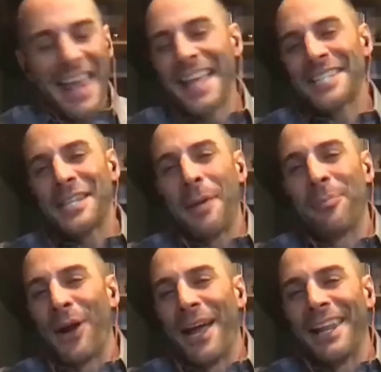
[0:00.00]
That's uh, not
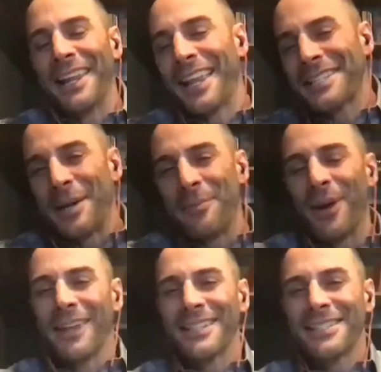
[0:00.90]
bread. That's not
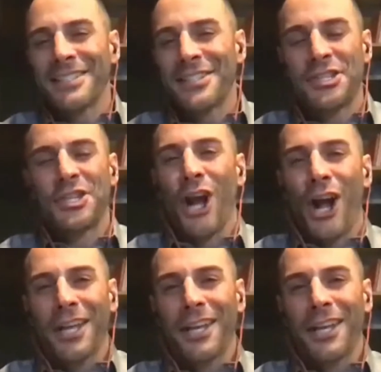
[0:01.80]
that, bread. That is